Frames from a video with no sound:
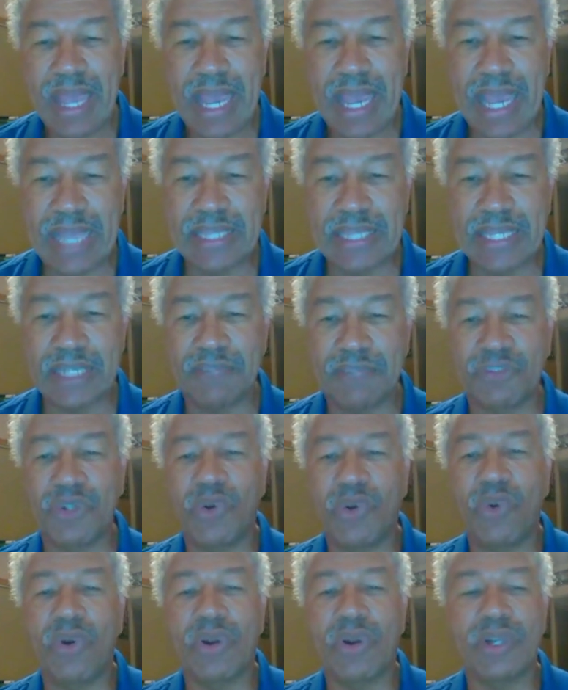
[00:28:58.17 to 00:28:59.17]
And then, of
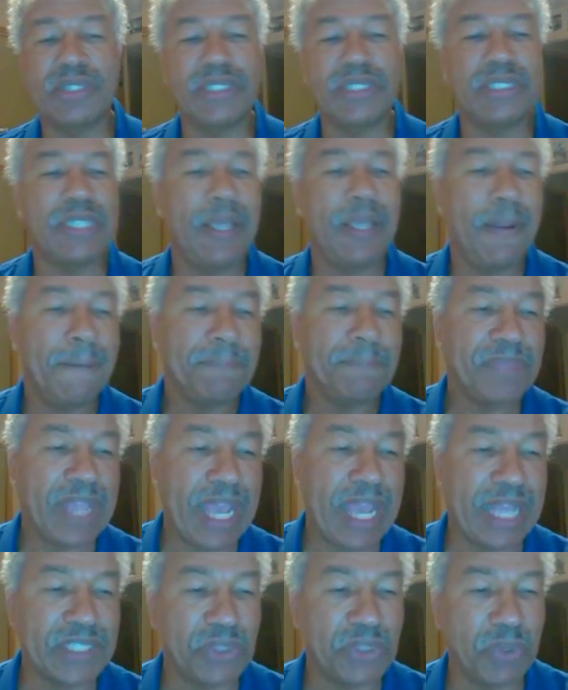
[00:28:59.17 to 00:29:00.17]
course,
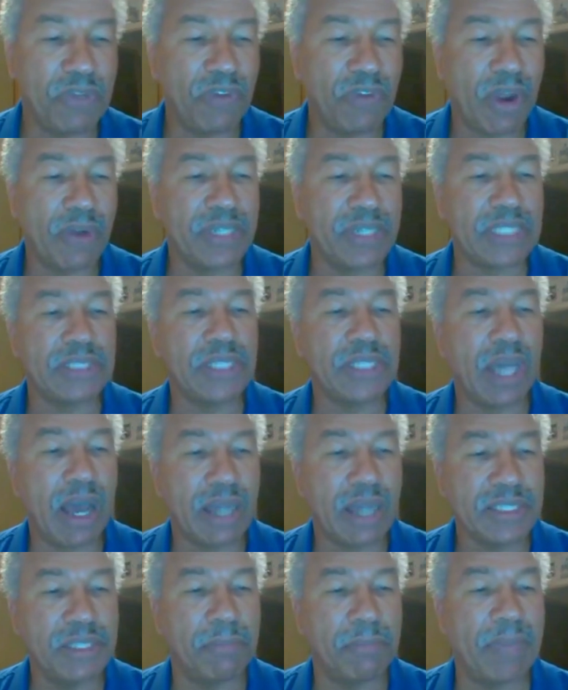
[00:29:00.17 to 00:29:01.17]
as we've already
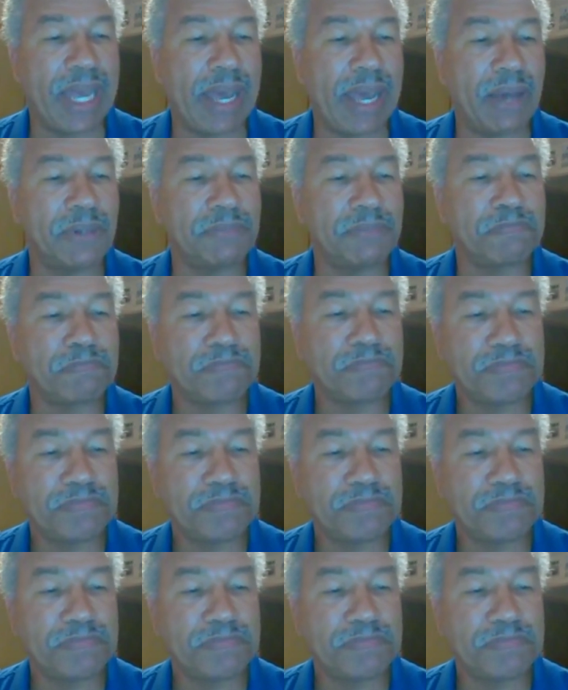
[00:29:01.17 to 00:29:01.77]
talked about,